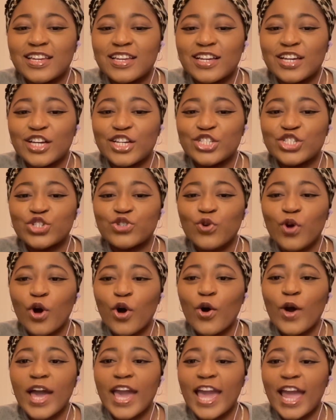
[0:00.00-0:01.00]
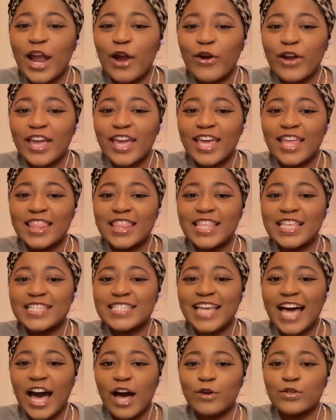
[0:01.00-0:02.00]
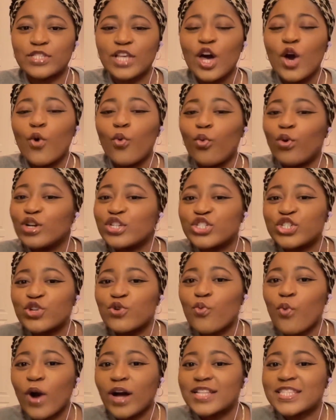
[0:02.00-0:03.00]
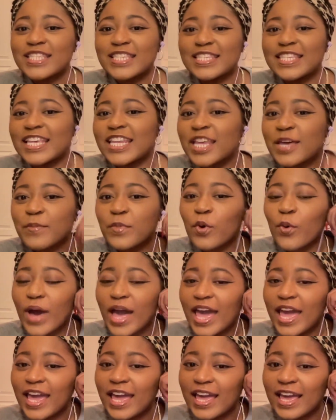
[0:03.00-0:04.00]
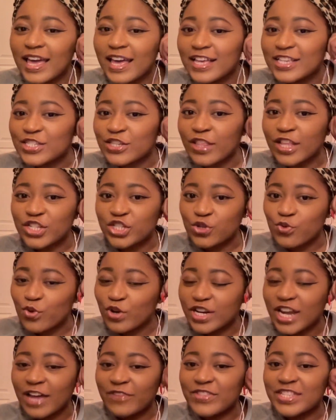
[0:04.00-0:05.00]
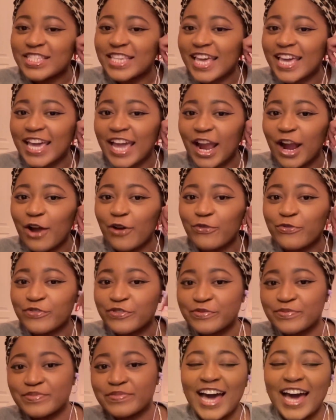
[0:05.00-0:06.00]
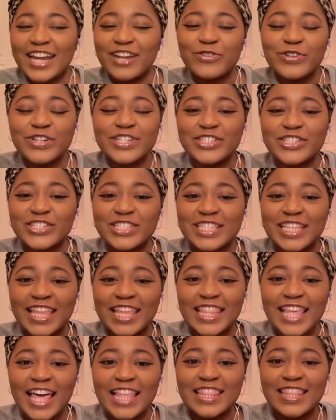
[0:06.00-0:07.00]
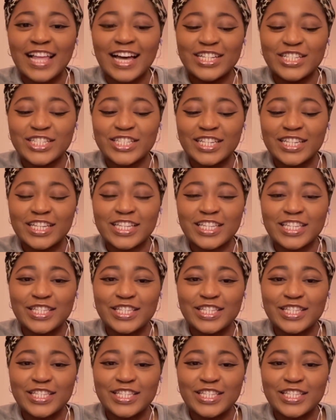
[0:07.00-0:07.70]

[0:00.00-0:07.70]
control Harry in this house. Wouldn't you want to send him away so that you wouldn't have to take care of him? I don't understand that logic.